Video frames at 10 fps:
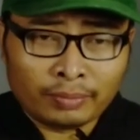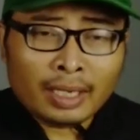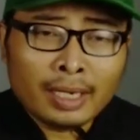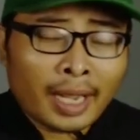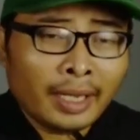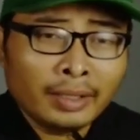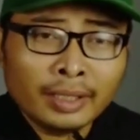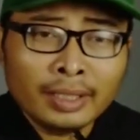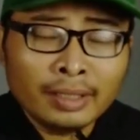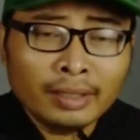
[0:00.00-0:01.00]
In
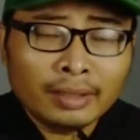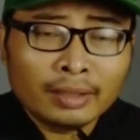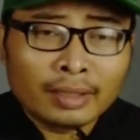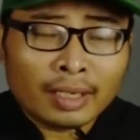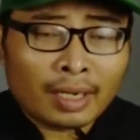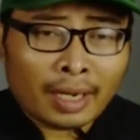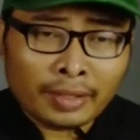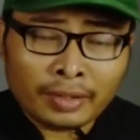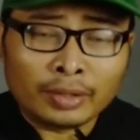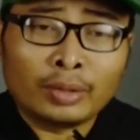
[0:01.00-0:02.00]

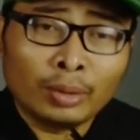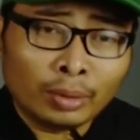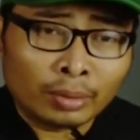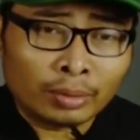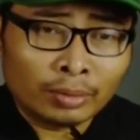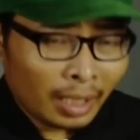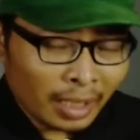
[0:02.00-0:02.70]
1992,